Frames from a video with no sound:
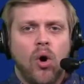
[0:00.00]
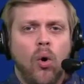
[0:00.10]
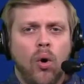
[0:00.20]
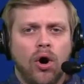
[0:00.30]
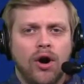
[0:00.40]

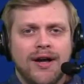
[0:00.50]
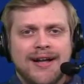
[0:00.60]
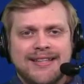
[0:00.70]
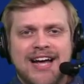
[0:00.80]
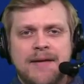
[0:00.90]
or
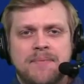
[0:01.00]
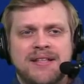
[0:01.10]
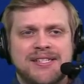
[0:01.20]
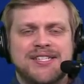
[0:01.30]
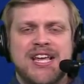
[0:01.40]
type
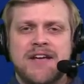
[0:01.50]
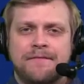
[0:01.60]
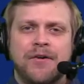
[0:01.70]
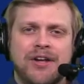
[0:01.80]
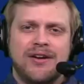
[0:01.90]
in C
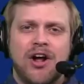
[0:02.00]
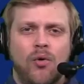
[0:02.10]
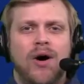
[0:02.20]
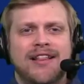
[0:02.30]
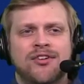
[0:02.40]
for know
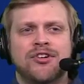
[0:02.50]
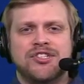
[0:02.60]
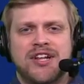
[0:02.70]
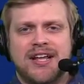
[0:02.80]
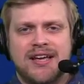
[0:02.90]
what, they're
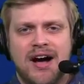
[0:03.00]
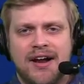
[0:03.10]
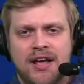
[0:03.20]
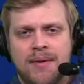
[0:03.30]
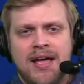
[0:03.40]
just going to
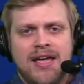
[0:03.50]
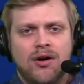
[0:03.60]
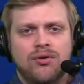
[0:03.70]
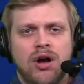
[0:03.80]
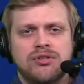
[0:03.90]
cut him,
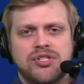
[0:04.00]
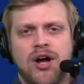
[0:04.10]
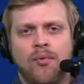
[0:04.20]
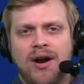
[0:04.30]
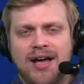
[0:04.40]
he'll go
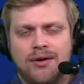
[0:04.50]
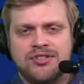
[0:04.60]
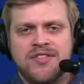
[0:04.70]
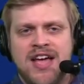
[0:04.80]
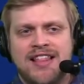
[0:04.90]
somewhere
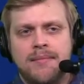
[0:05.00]
else in the end.